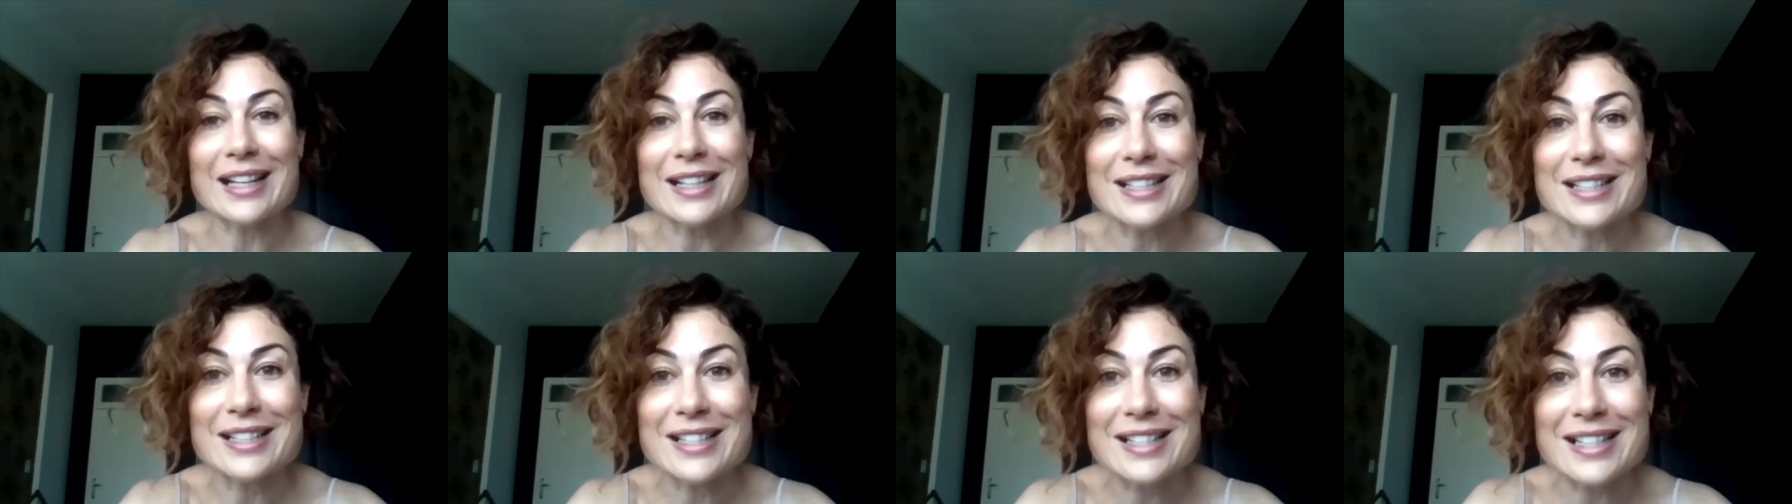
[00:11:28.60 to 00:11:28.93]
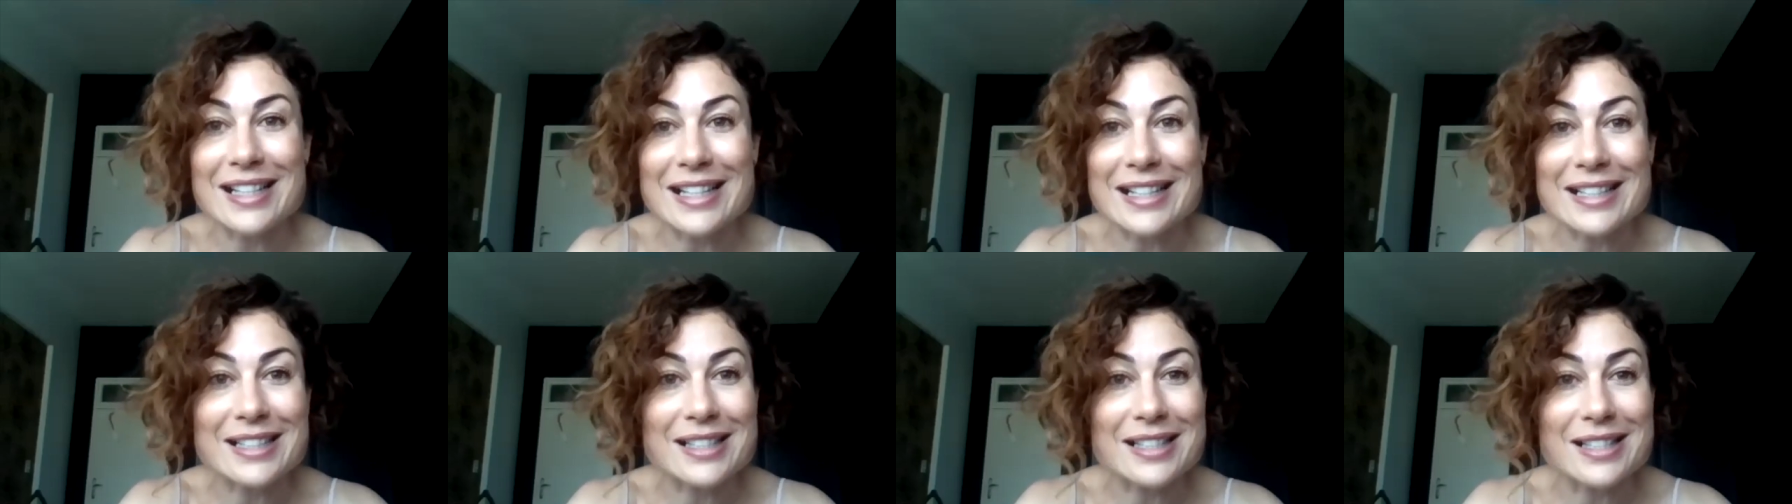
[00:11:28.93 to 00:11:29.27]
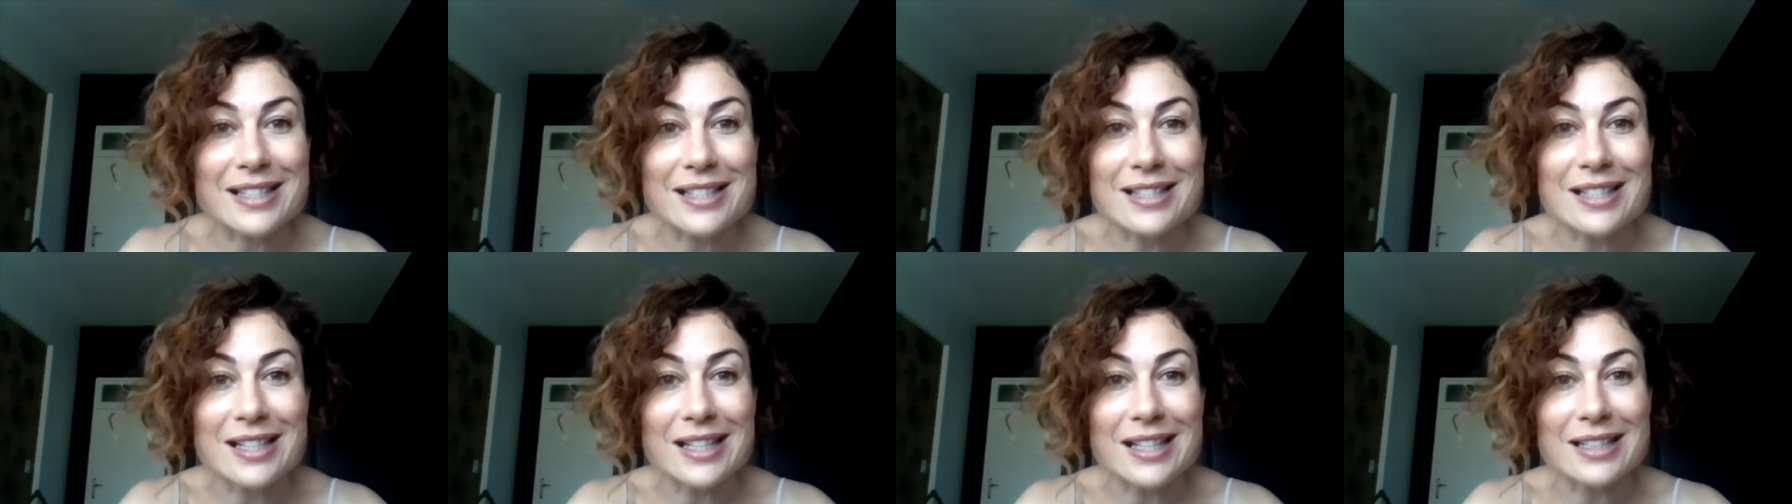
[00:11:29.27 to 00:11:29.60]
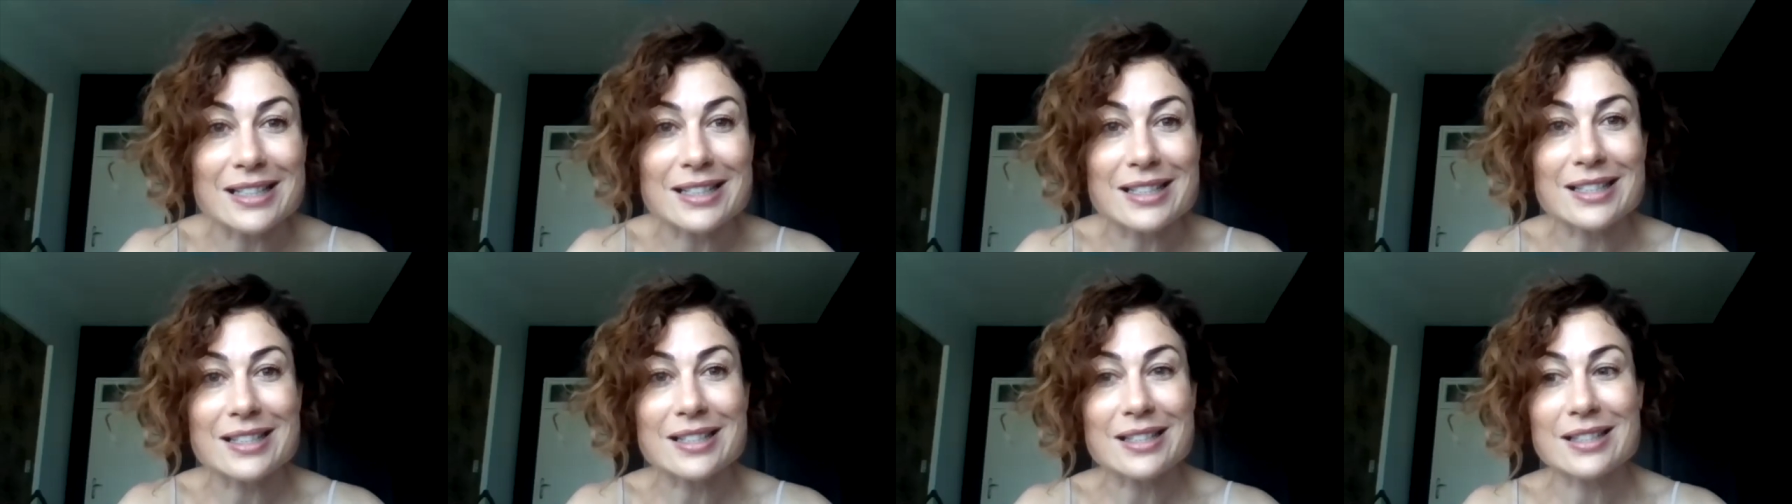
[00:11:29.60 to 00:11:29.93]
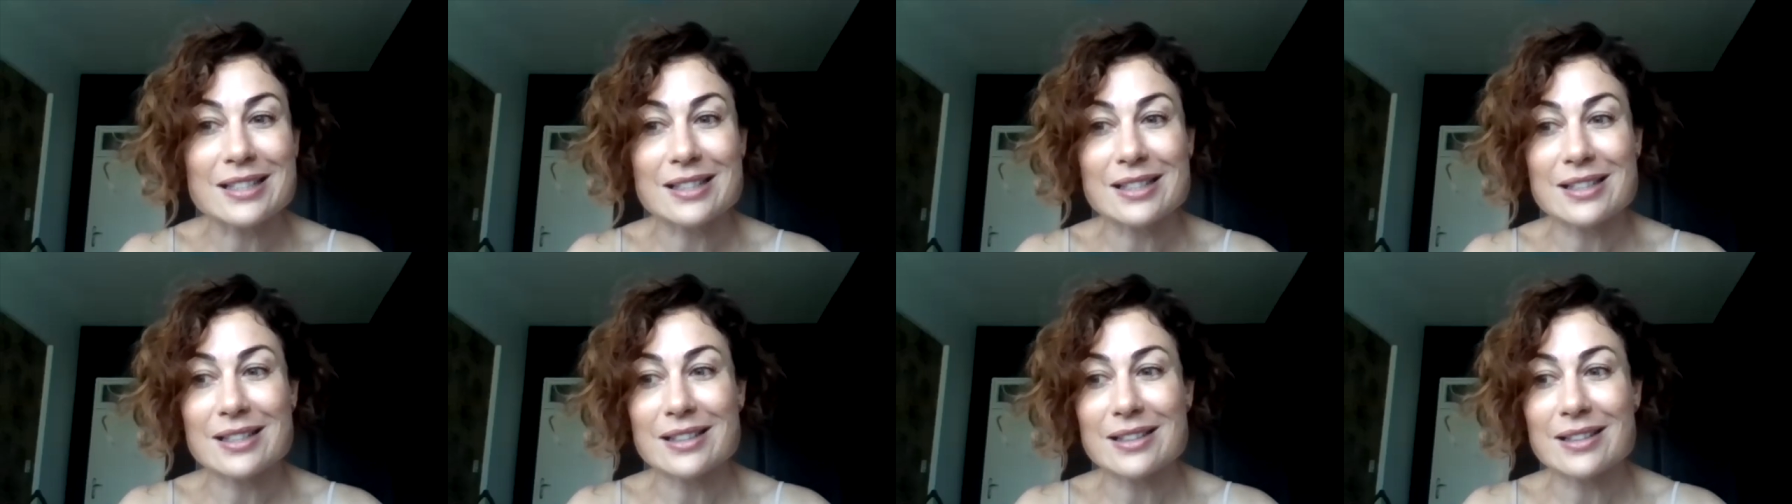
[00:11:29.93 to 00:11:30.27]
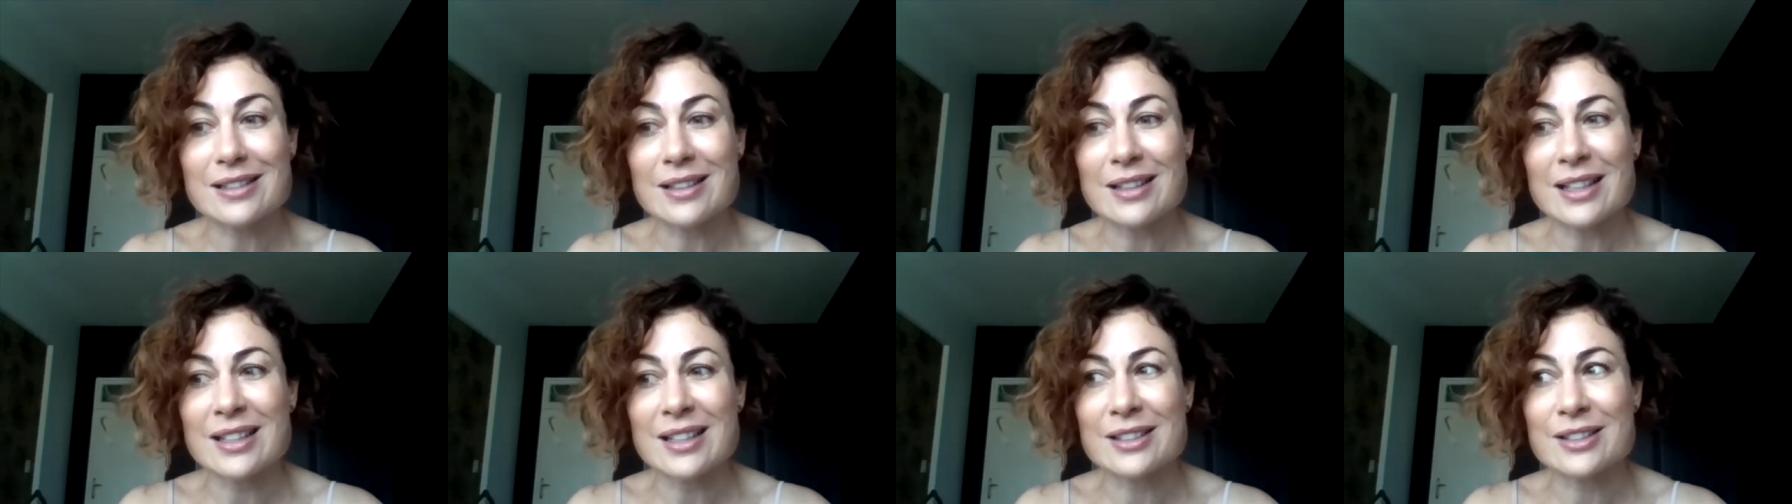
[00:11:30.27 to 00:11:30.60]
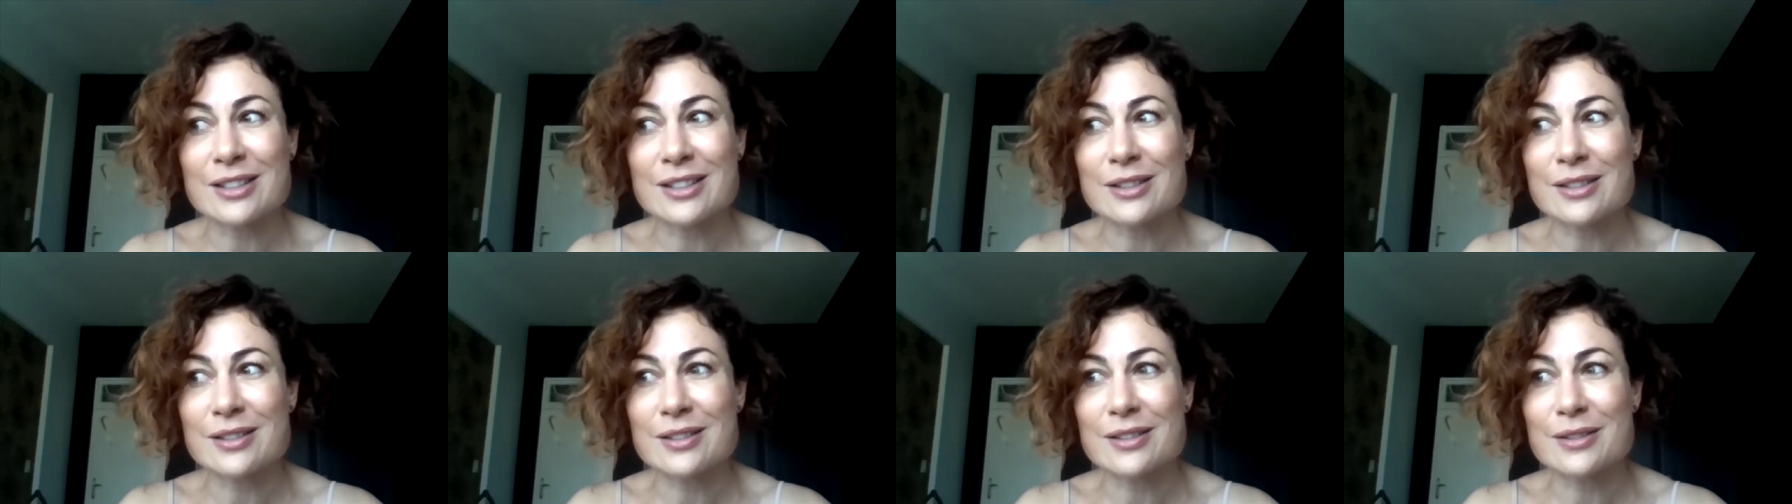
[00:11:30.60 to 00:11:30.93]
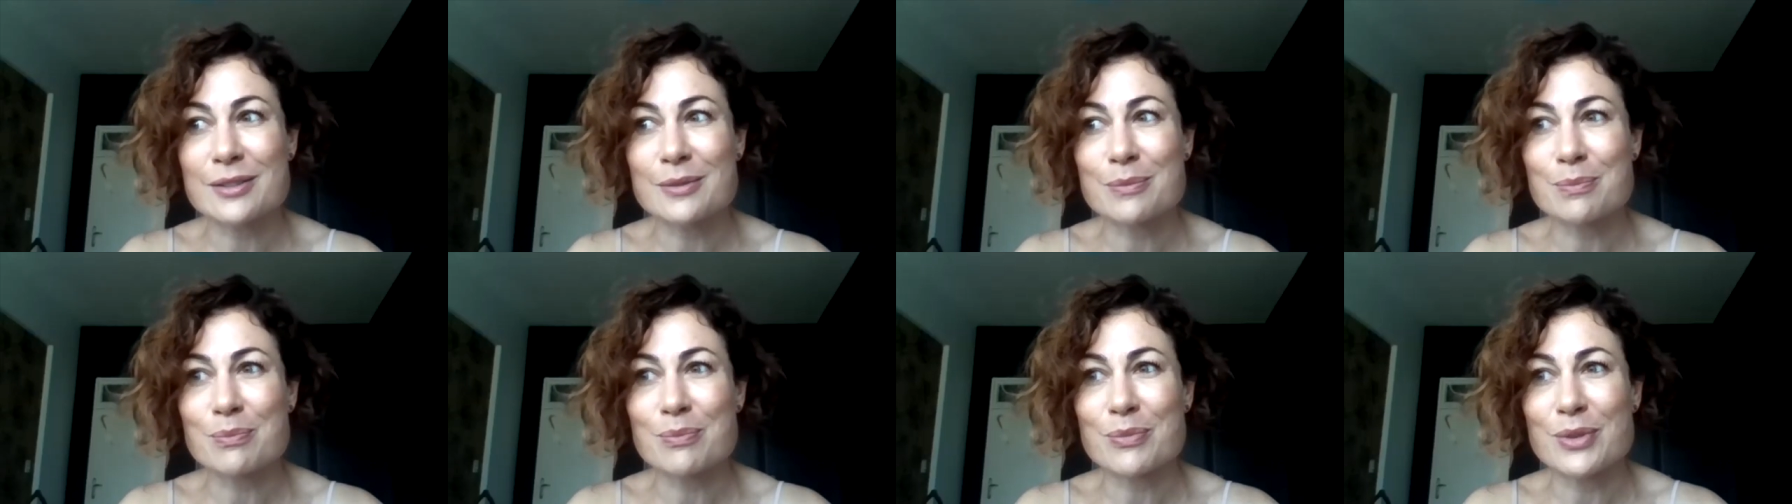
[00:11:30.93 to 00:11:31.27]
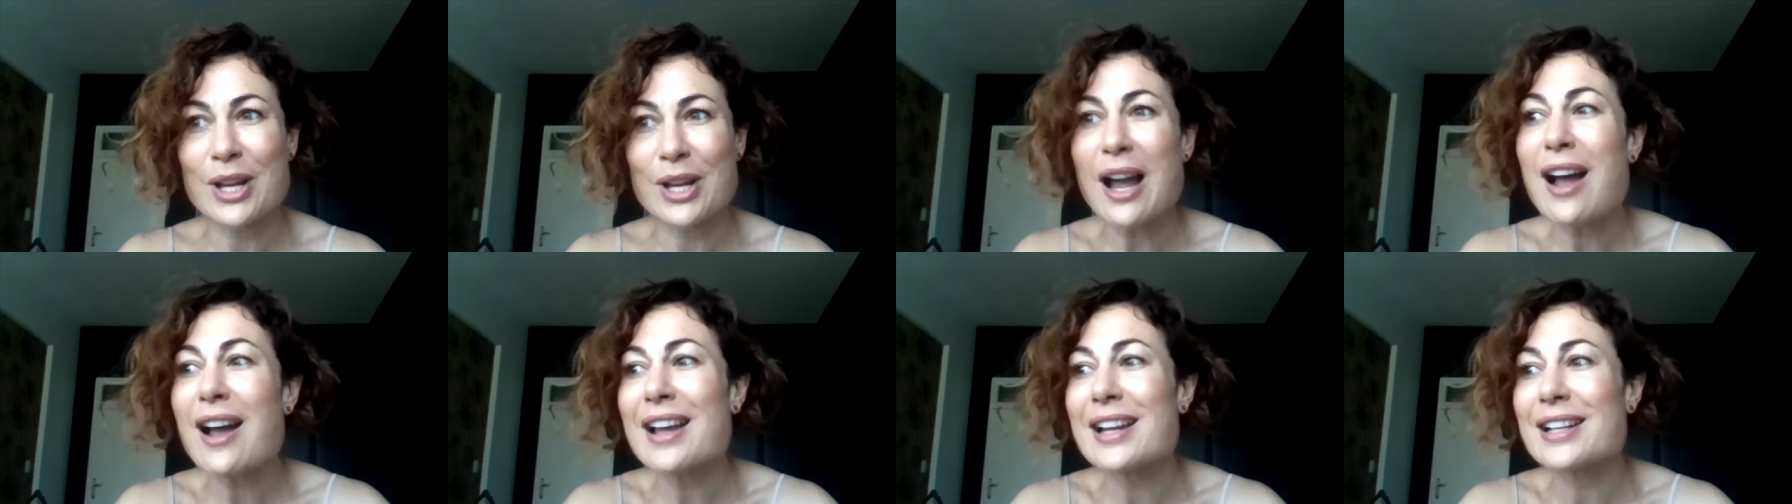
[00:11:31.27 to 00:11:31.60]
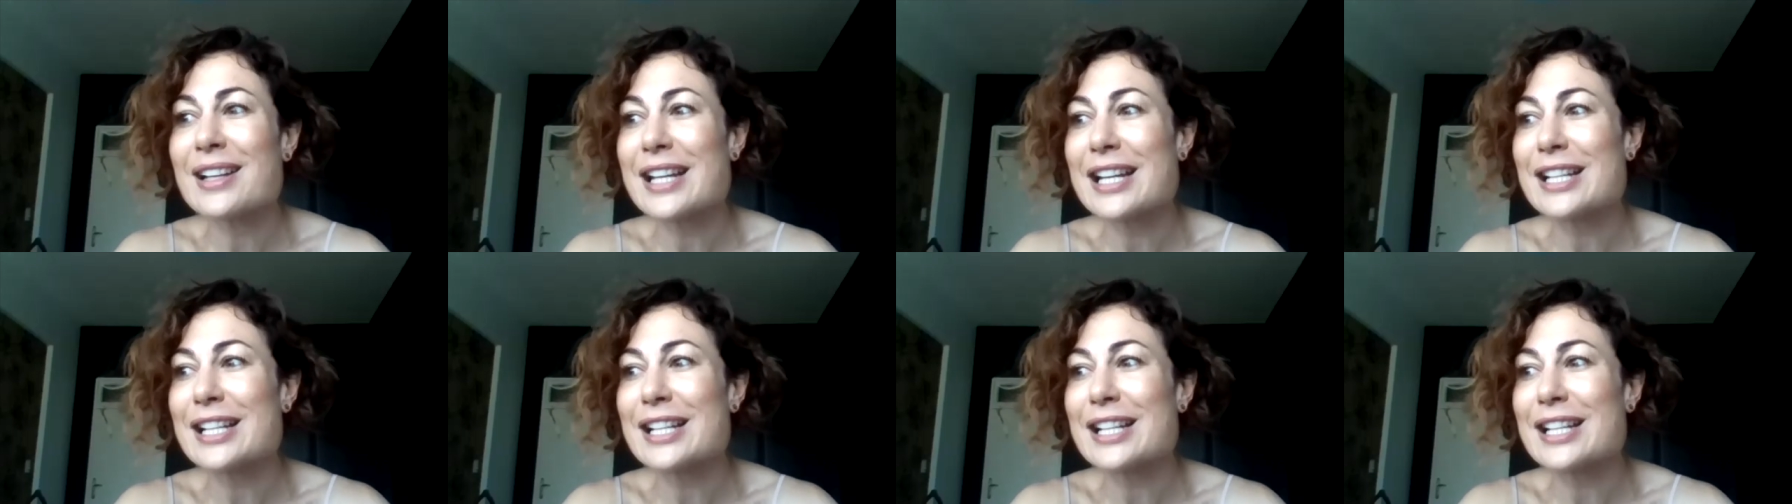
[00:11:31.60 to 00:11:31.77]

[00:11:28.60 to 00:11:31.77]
it's it's it's it's yeah it,